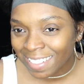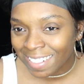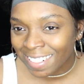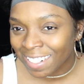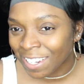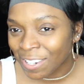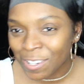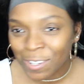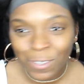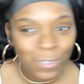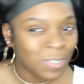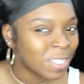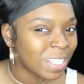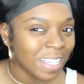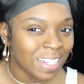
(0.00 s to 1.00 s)
you know, or you
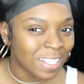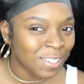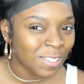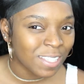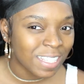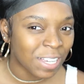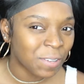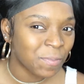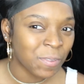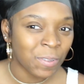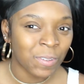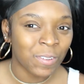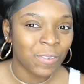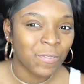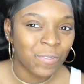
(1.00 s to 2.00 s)
send a little
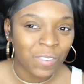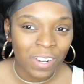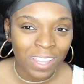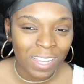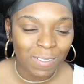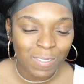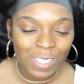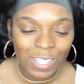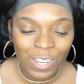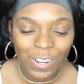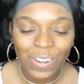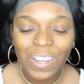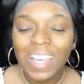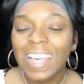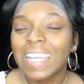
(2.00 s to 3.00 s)
selfie for them.
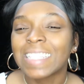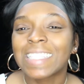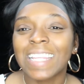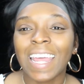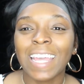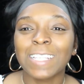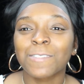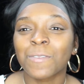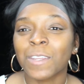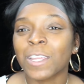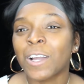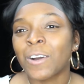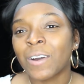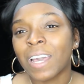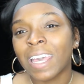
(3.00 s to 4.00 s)
So today's
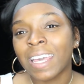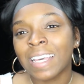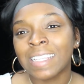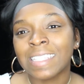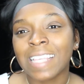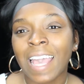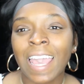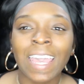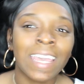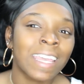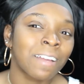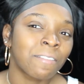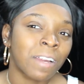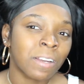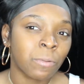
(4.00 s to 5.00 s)
video is a
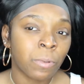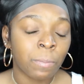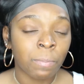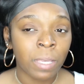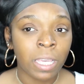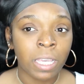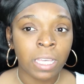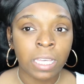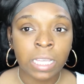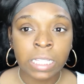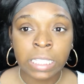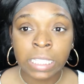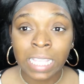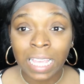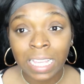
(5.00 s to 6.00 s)
get ready with me
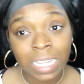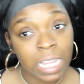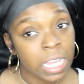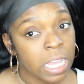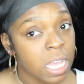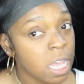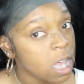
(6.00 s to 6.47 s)
date.